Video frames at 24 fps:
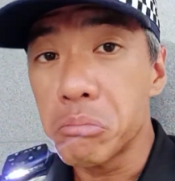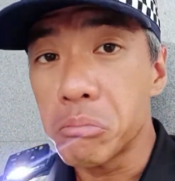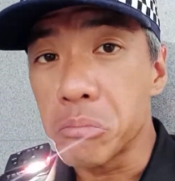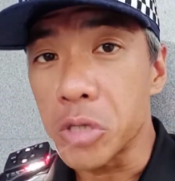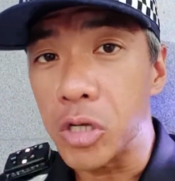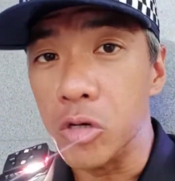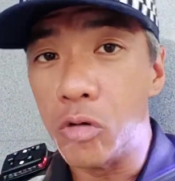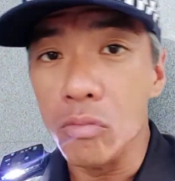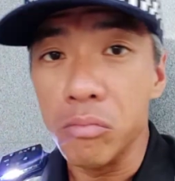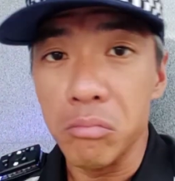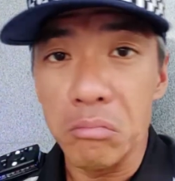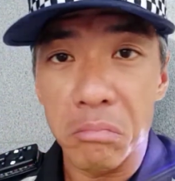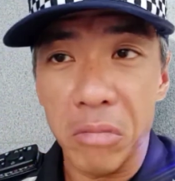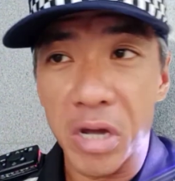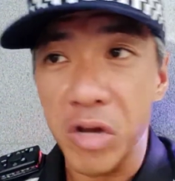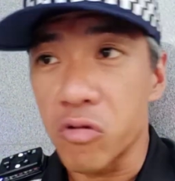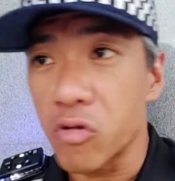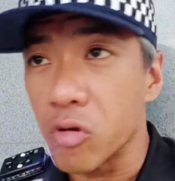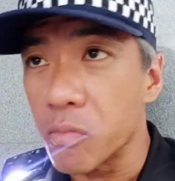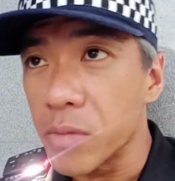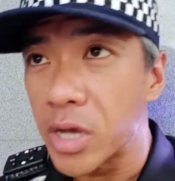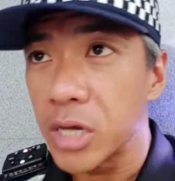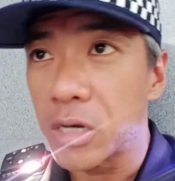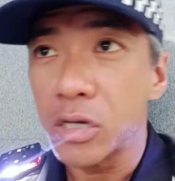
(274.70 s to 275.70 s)

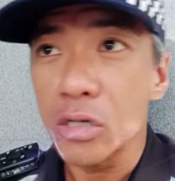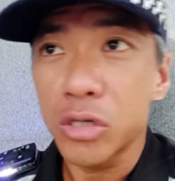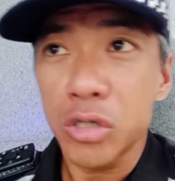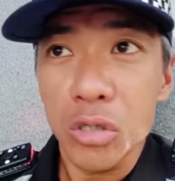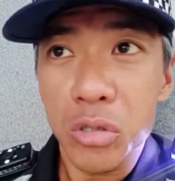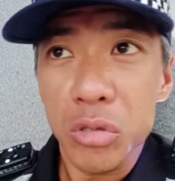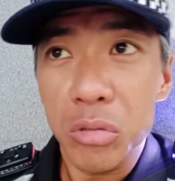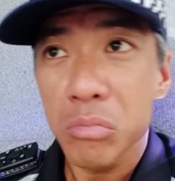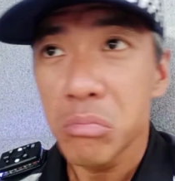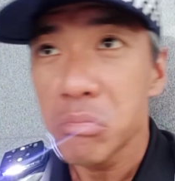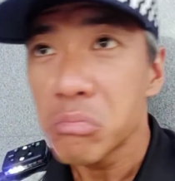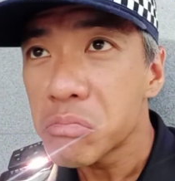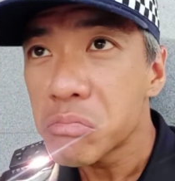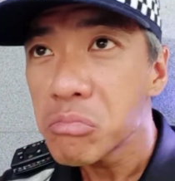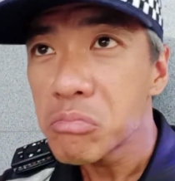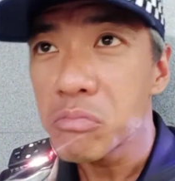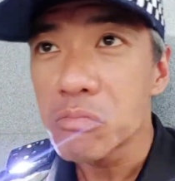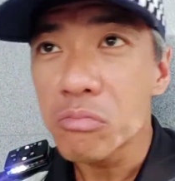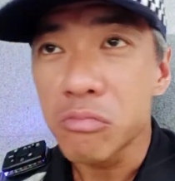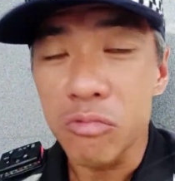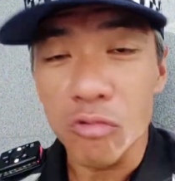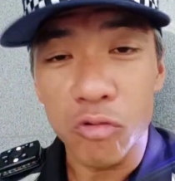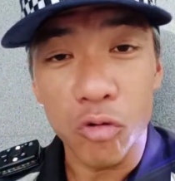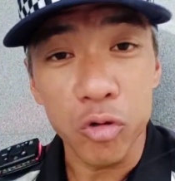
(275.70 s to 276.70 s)
Micromanage
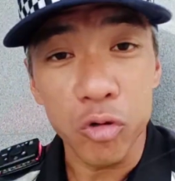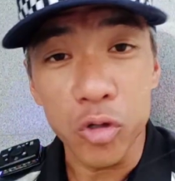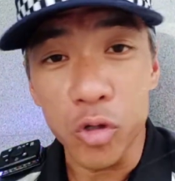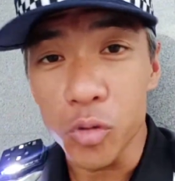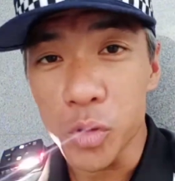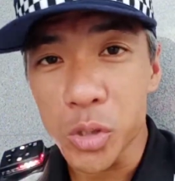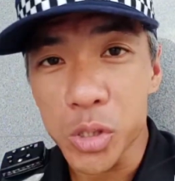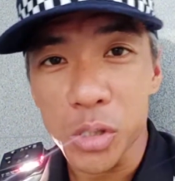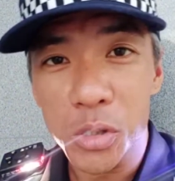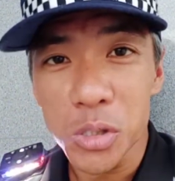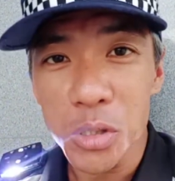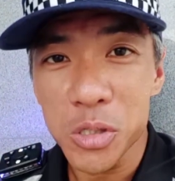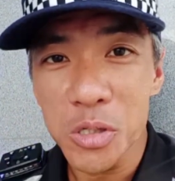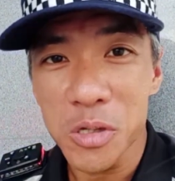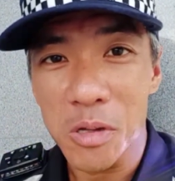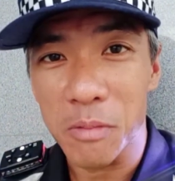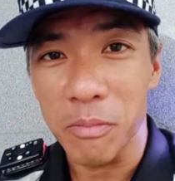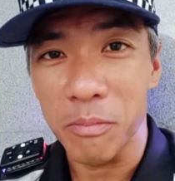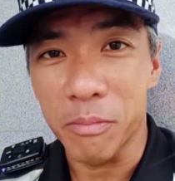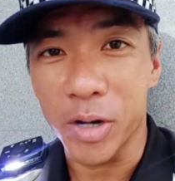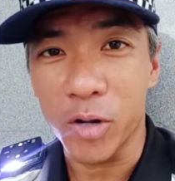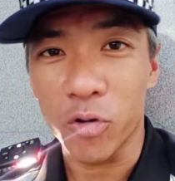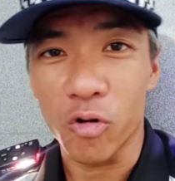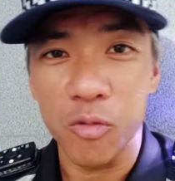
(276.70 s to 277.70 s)
road users,
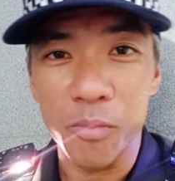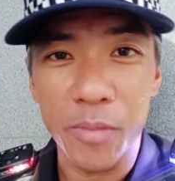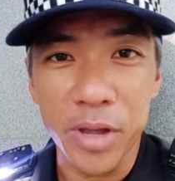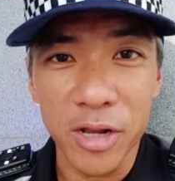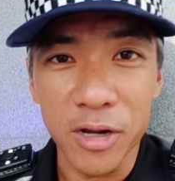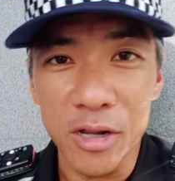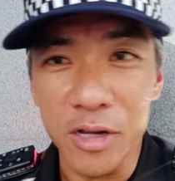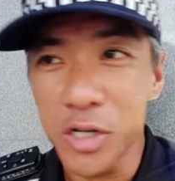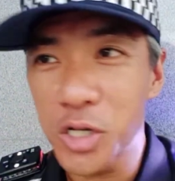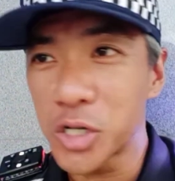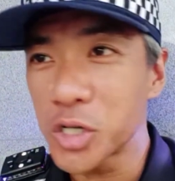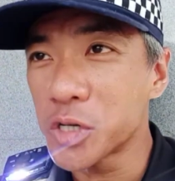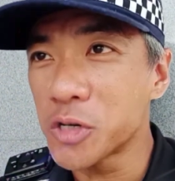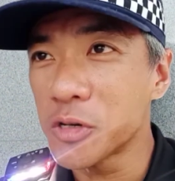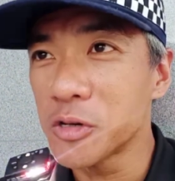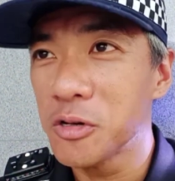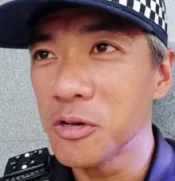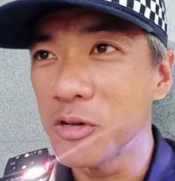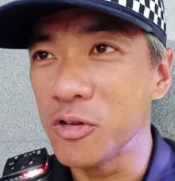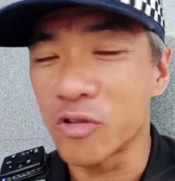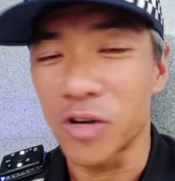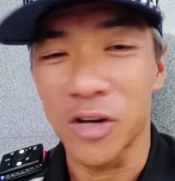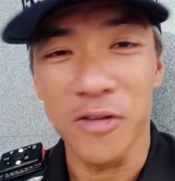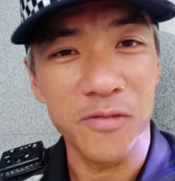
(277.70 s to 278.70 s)
micromanage
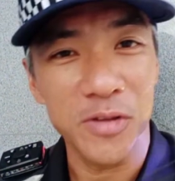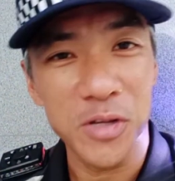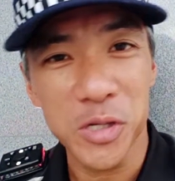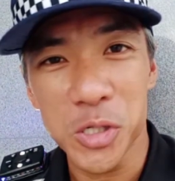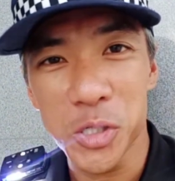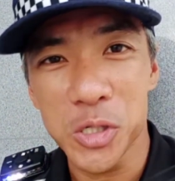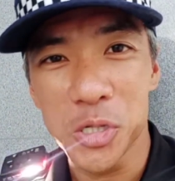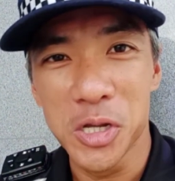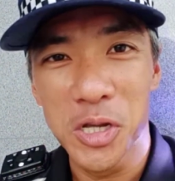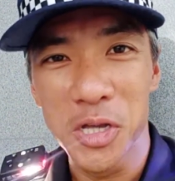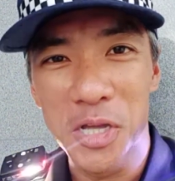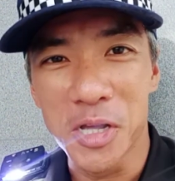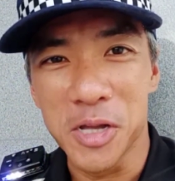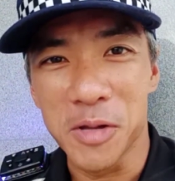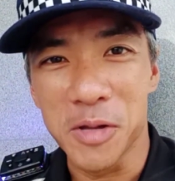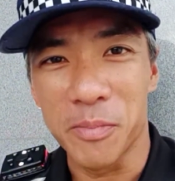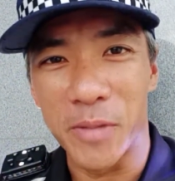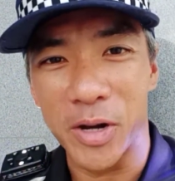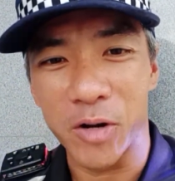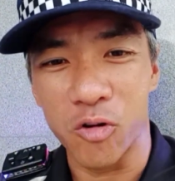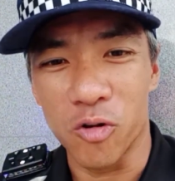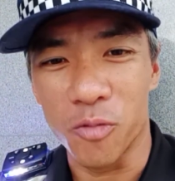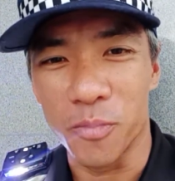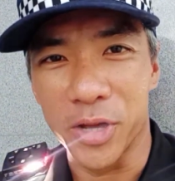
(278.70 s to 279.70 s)
drivers,
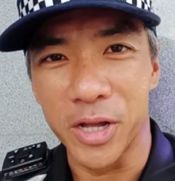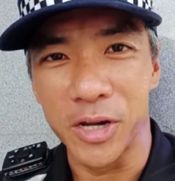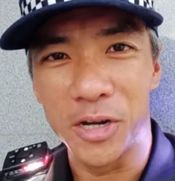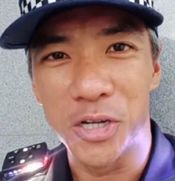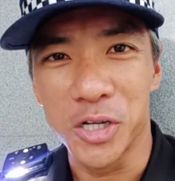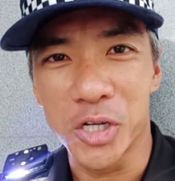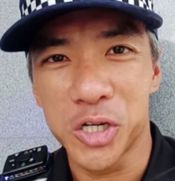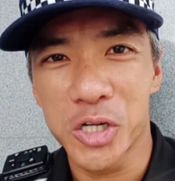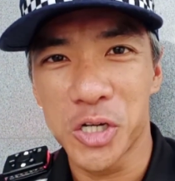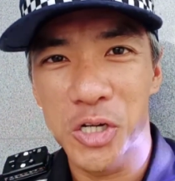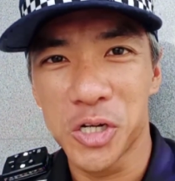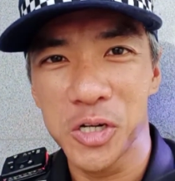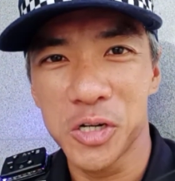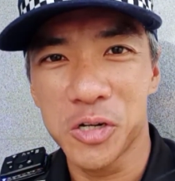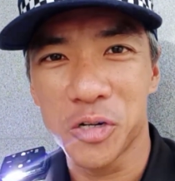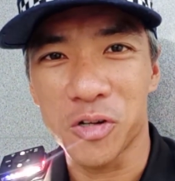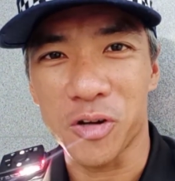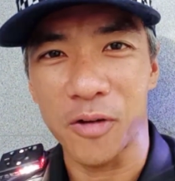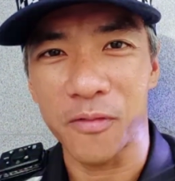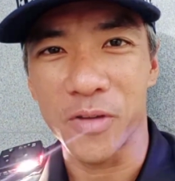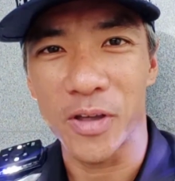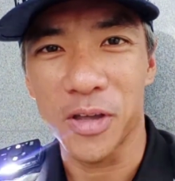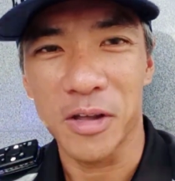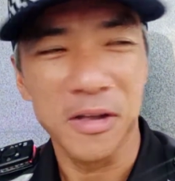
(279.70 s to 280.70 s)
micromanage
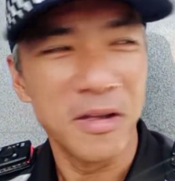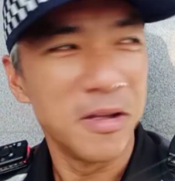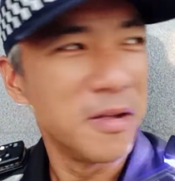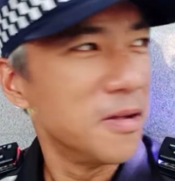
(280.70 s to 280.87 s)
traffic.